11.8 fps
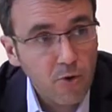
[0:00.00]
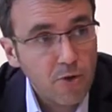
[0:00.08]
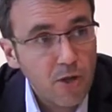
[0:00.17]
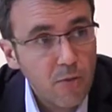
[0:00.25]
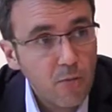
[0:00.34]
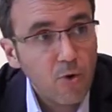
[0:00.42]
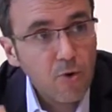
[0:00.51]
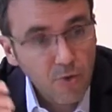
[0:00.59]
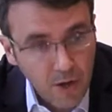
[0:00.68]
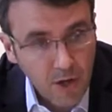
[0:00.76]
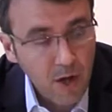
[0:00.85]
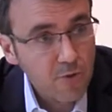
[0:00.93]
prolong it
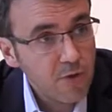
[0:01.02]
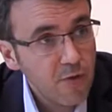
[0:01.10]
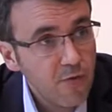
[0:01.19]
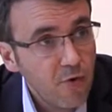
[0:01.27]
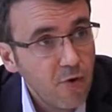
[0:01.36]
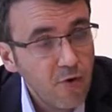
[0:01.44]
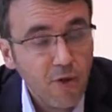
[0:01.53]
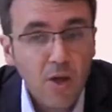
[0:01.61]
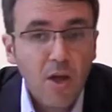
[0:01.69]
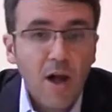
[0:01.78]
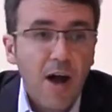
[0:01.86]
anymore, they announced the default,